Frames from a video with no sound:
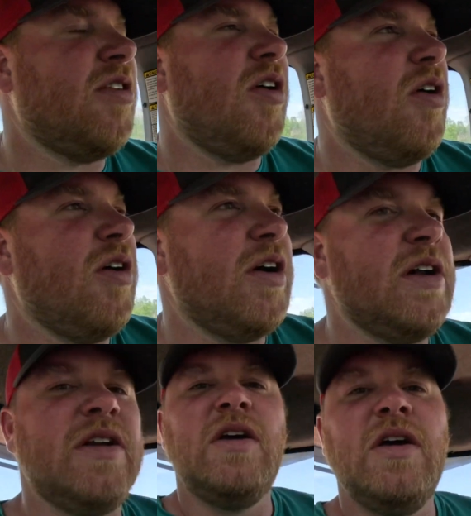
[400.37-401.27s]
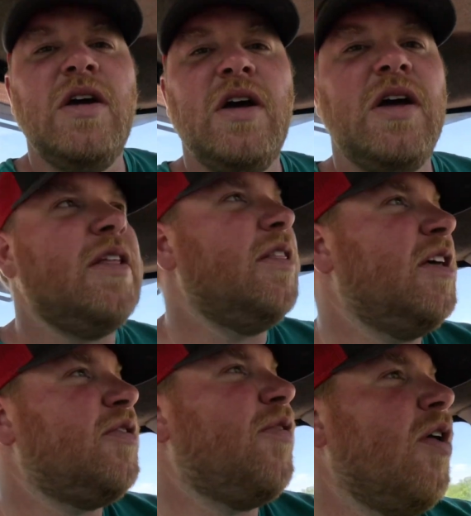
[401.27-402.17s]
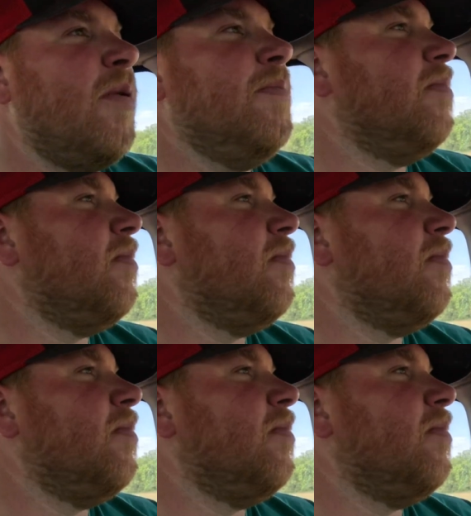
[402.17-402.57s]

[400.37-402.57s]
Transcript: on this farm,